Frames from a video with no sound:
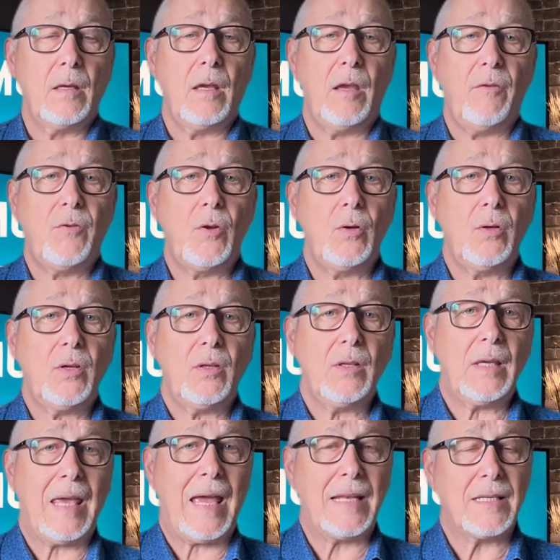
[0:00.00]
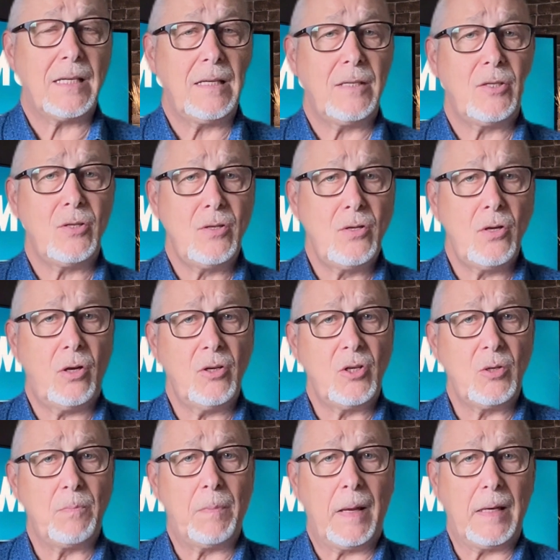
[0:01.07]
If you look at the Catalyst
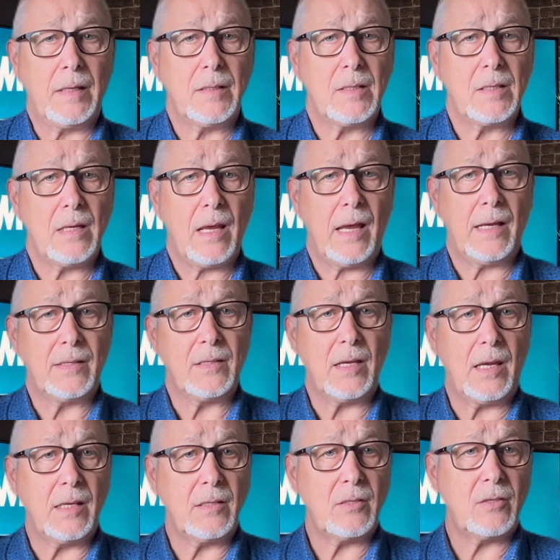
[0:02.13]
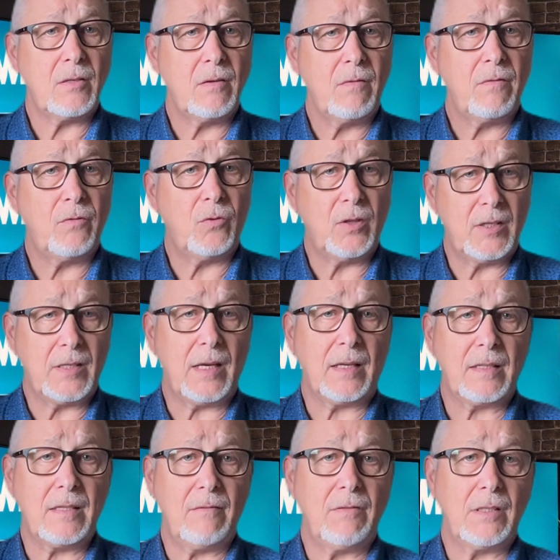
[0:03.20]
knowledge base assets for this
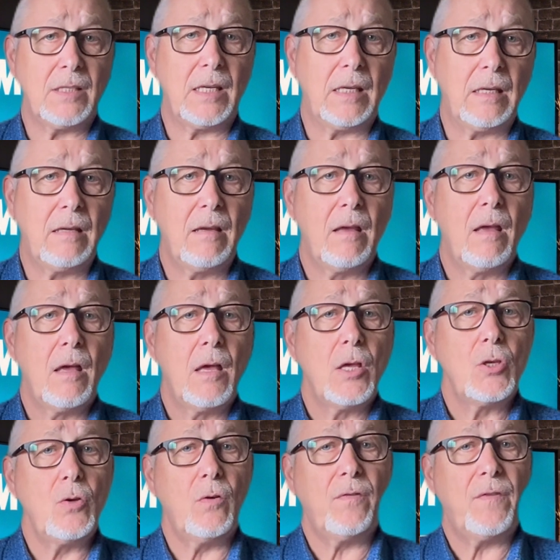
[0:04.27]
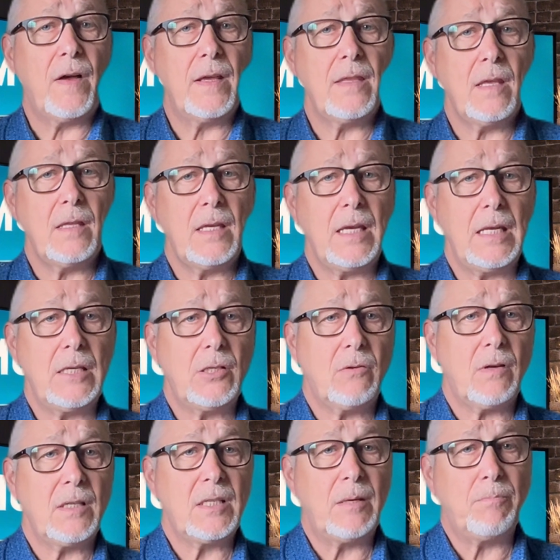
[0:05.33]
activity, you'll find that the
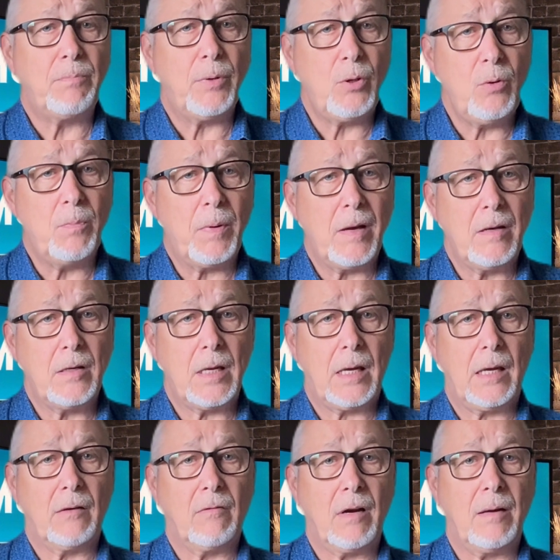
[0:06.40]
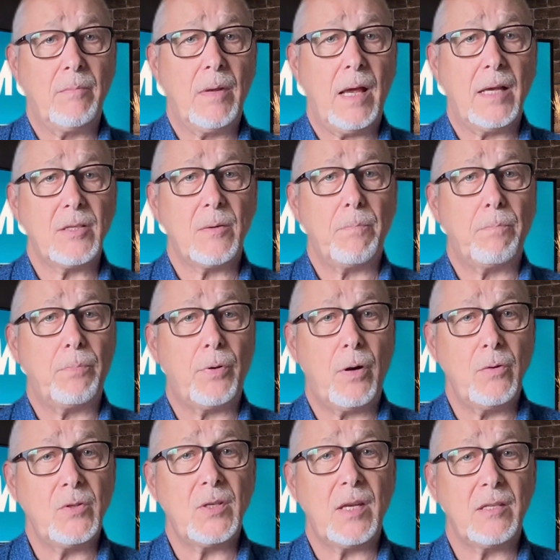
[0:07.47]
integrated blueprint diagram has a
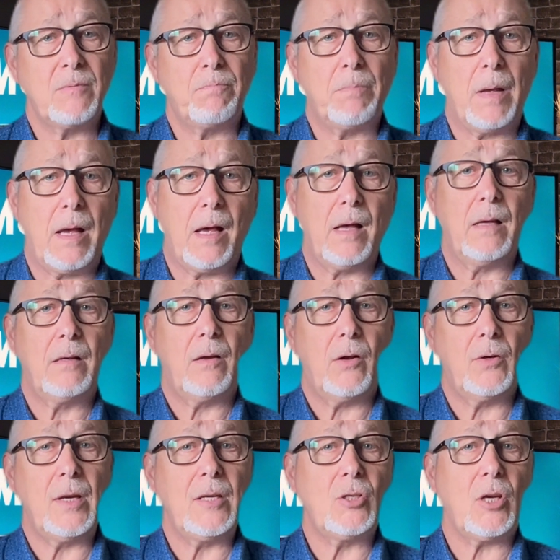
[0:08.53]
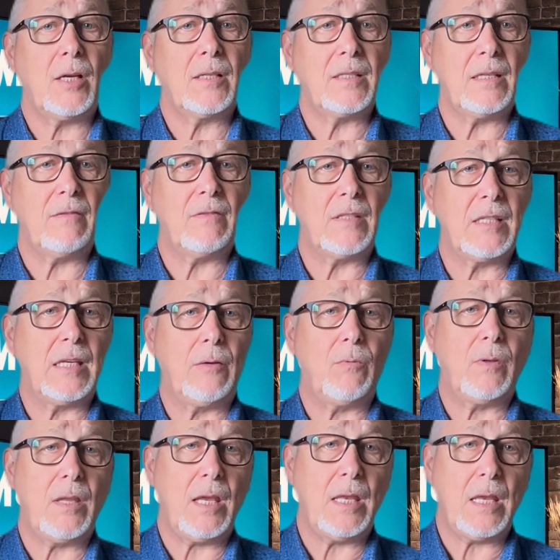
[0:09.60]
process bar on each activity
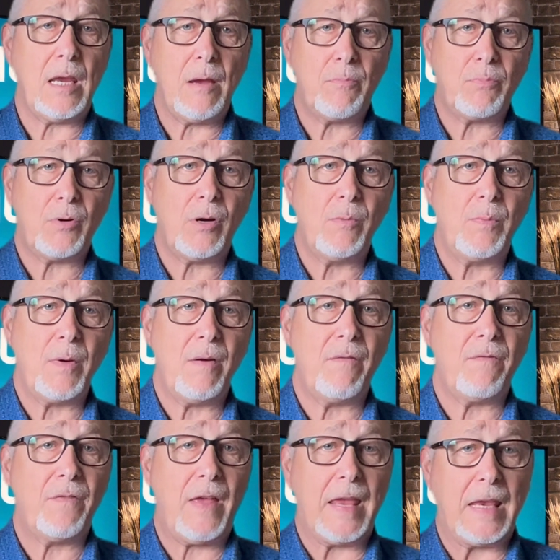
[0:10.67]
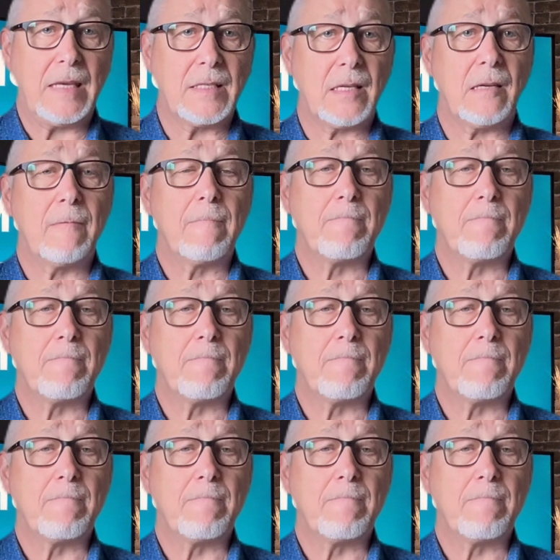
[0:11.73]
within the appropriate phase.